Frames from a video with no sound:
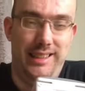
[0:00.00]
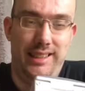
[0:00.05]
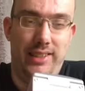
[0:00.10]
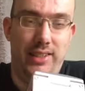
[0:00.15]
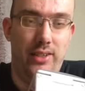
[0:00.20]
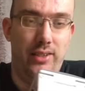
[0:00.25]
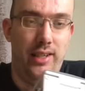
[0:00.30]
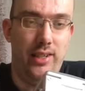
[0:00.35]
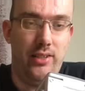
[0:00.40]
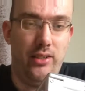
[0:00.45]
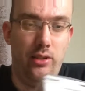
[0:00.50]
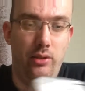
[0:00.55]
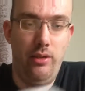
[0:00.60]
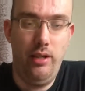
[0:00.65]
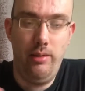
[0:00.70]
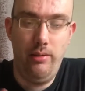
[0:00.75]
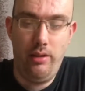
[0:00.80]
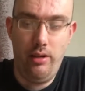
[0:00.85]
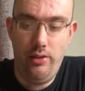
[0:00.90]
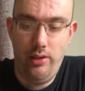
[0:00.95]
So that's cool.
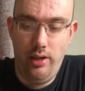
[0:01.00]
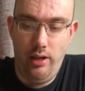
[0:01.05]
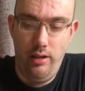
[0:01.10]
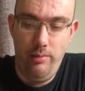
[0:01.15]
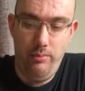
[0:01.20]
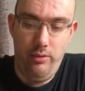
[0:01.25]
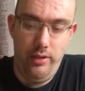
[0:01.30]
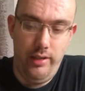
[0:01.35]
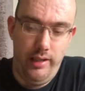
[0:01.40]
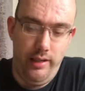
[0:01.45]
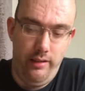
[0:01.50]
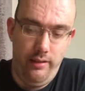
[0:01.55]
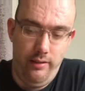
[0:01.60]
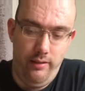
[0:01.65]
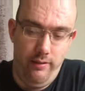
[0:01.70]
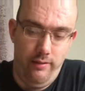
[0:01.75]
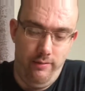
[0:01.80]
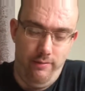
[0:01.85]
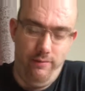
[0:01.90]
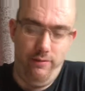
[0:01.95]
There we go, the Light Boy then
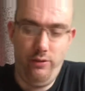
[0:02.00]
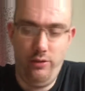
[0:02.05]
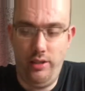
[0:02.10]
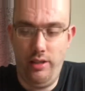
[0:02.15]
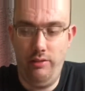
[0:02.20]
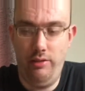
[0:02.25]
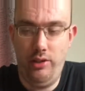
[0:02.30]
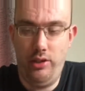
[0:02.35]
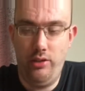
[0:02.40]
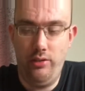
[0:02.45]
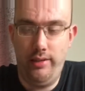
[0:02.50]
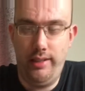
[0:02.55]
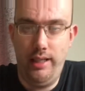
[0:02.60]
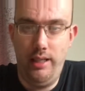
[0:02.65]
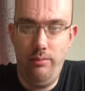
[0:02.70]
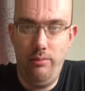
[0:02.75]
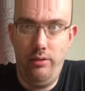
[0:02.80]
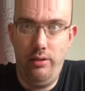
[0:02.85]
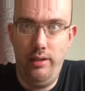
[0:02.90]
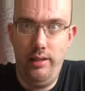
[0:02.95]
for the original
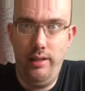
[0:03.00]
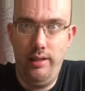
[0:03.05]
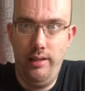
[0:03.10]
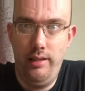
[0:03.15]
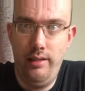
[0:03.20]
Game Boy.